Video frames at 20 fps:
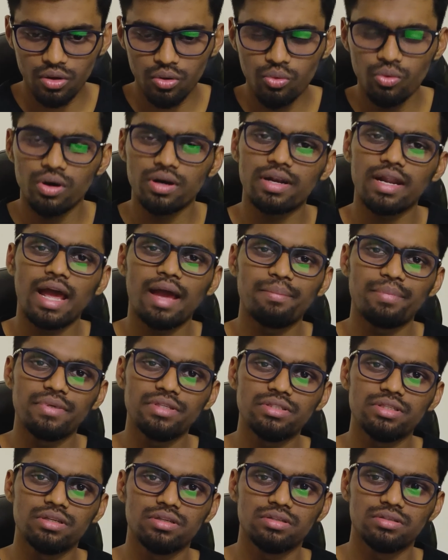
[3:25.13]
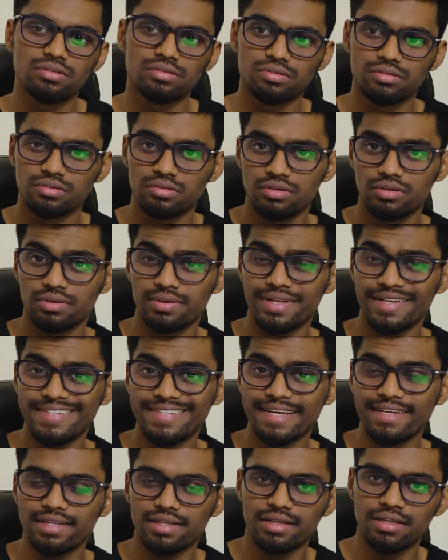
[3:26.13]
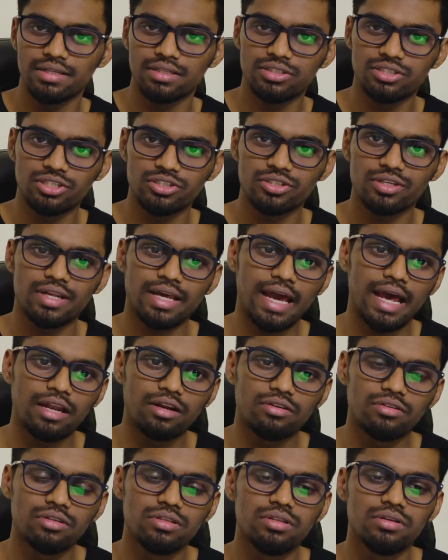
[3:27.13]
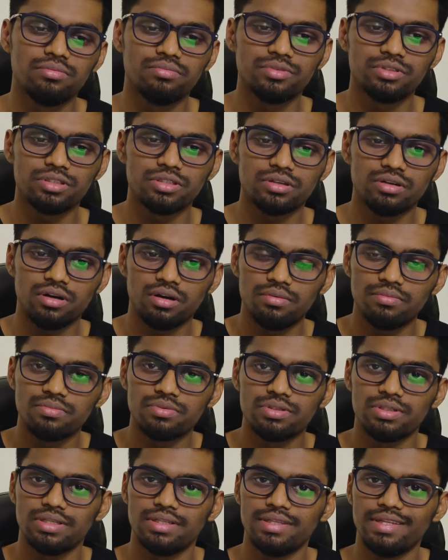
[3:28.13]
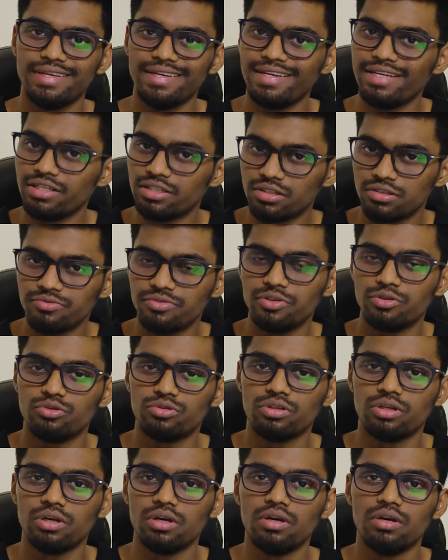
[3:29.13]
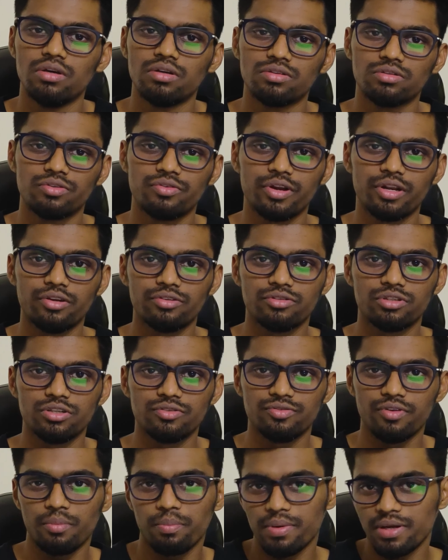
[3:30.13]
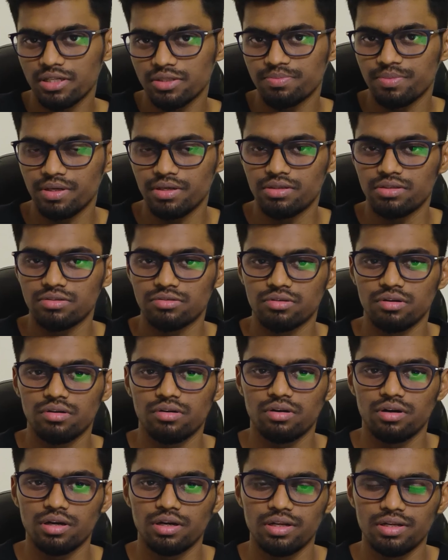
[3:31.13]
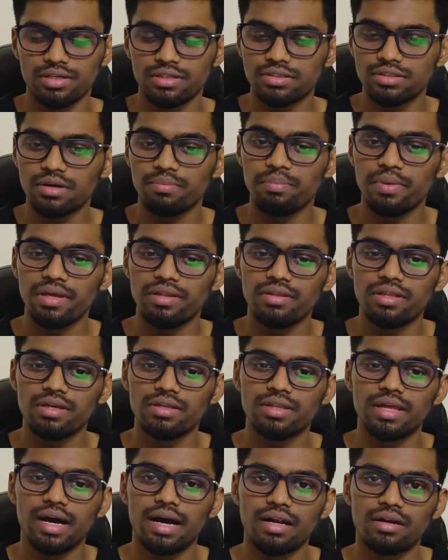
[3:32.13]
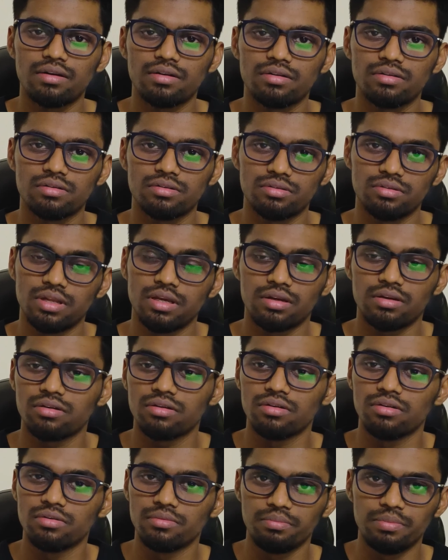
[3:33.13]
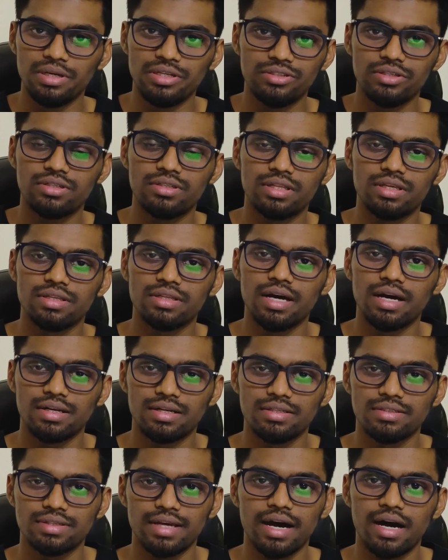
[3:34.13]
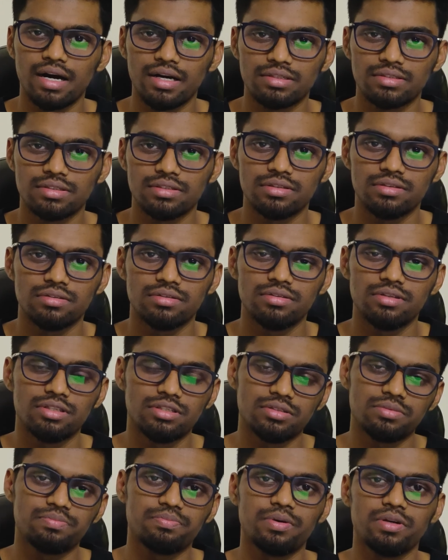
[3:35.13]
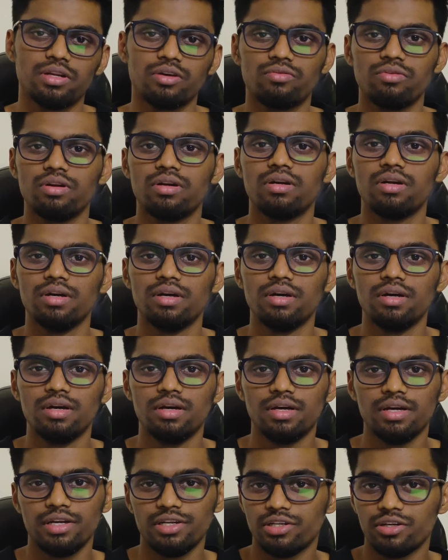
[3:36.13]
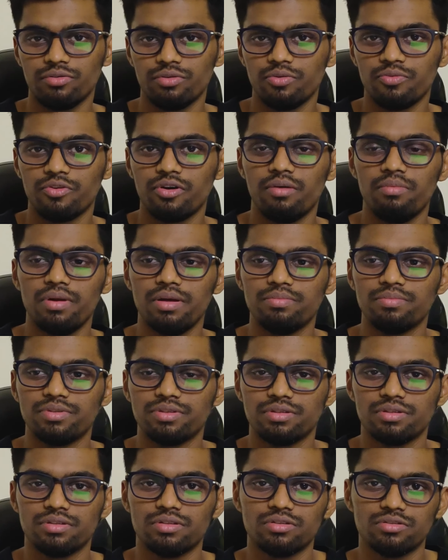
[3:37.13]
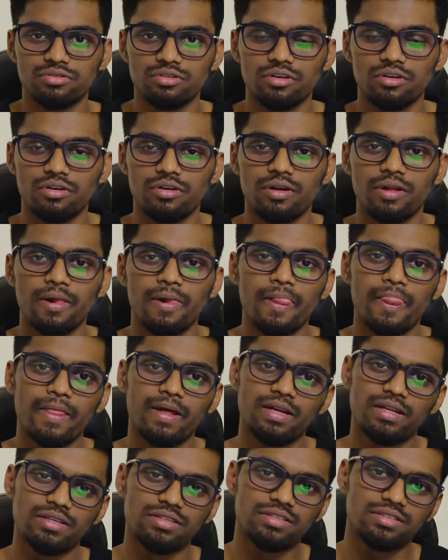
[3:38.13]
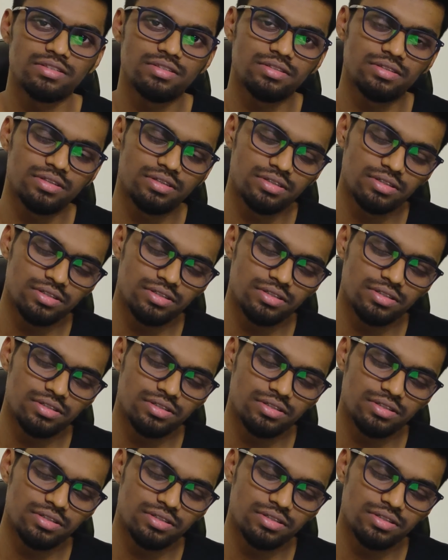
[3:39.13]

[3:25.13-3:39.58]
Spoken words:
what happens is data structure and algorithms comes in the interviews. So when you sit for placements, so it is the main thing, that major thing that is asked in this particular interview problems. So it is